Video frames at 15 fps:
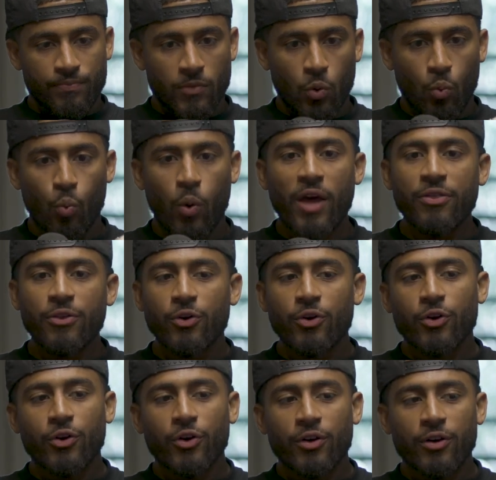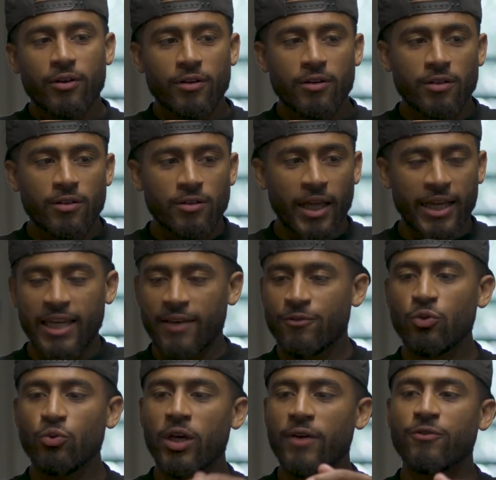whether, like, if
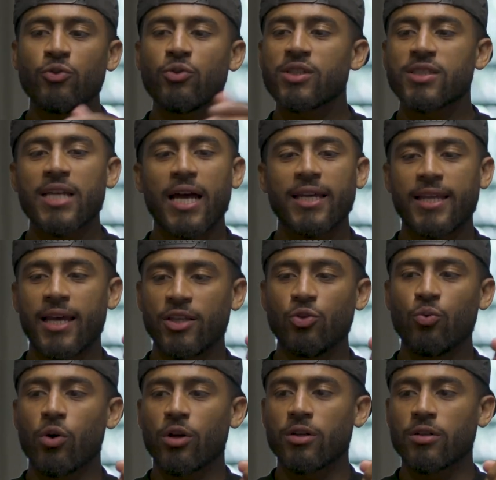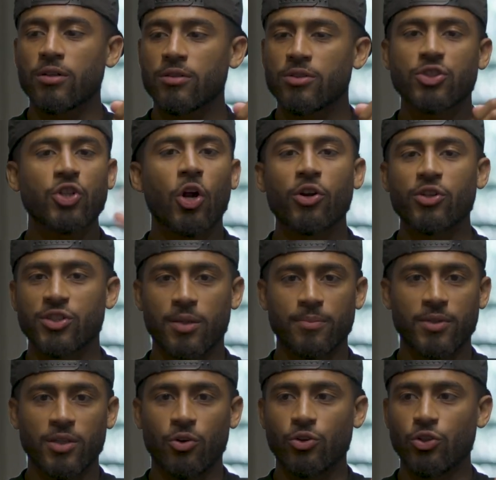you decide that you want to start
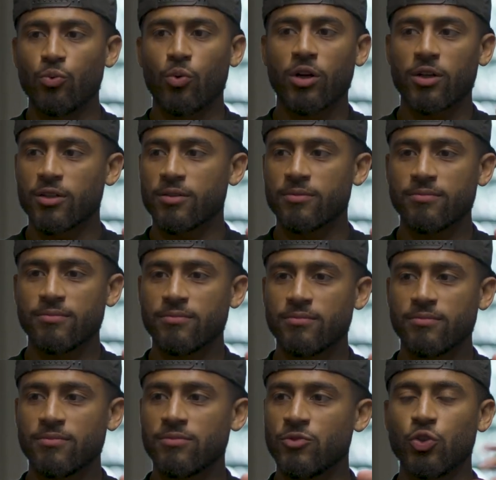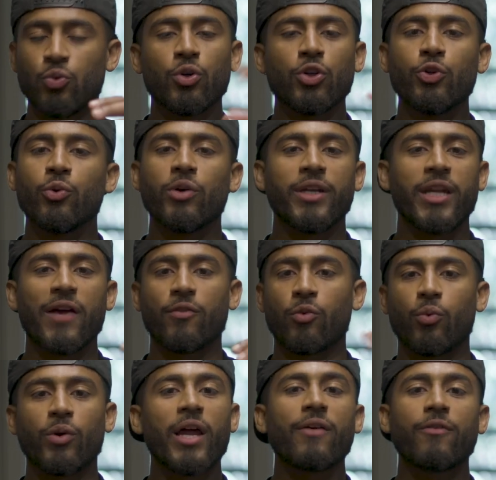something, or you want to do a new endeavor,
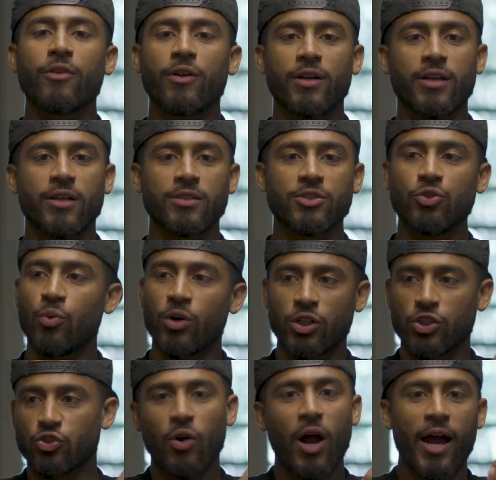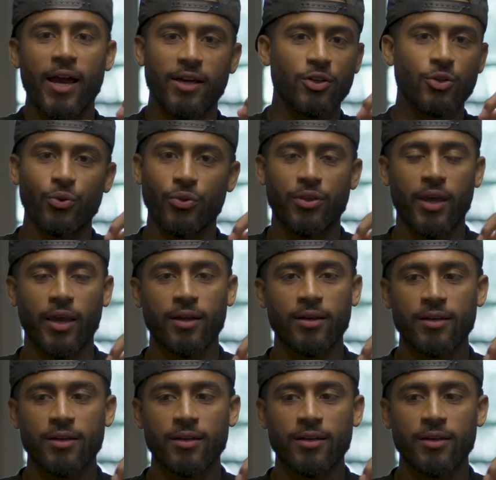whatever it is, you want to try a new thing,